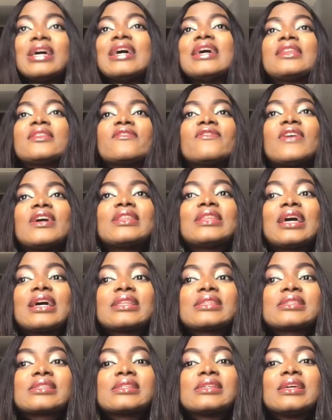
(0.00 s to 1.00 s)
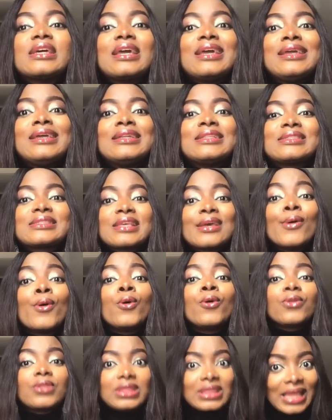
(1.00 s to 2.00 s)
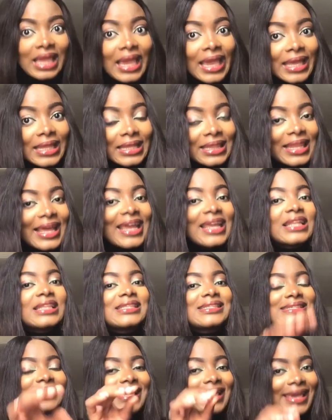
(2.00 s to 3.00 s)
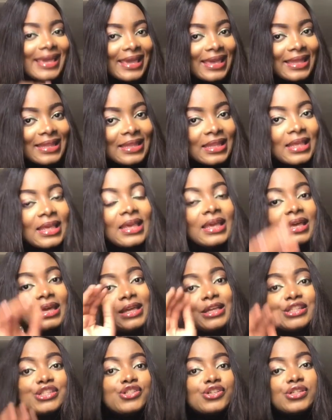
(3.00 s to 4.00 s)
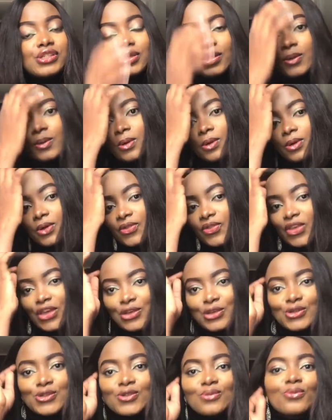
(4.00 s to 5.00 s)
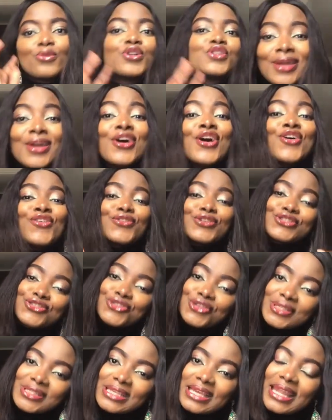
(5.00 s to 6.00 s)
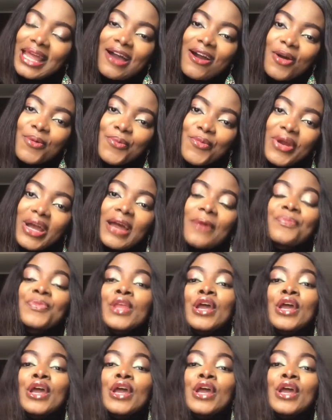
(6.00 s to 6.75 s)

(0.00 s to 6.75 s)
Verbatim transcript: The fact that it's a whole thing, like 10, it's just a whole lot. Thank you so much for trusting our brand.